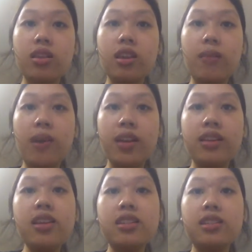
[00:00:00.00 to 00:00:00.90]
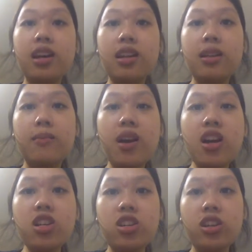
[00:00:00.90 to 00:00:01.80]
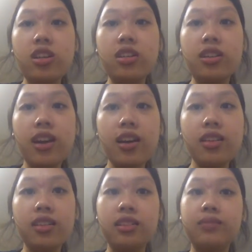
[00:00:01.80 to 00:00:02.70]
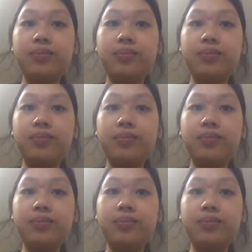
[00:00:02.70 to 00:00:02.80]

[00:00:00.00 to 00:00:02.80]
Japanese animation together.